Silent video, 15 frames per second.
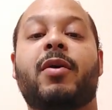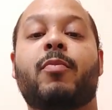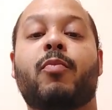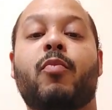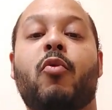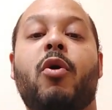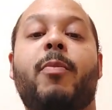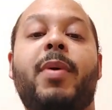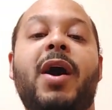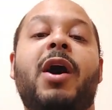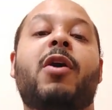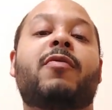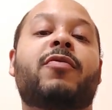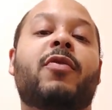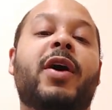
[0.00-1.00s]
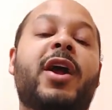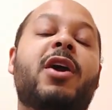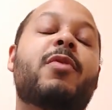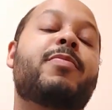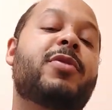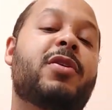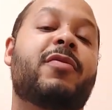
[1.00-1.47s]
more powerful
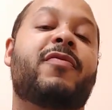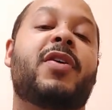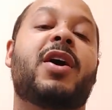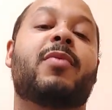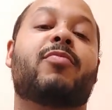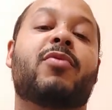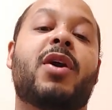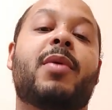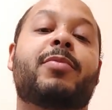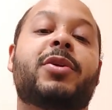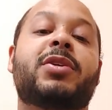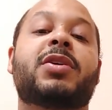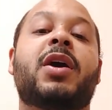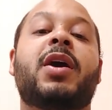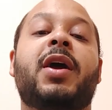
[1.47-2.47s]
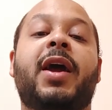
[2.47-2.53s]
air purifying properties,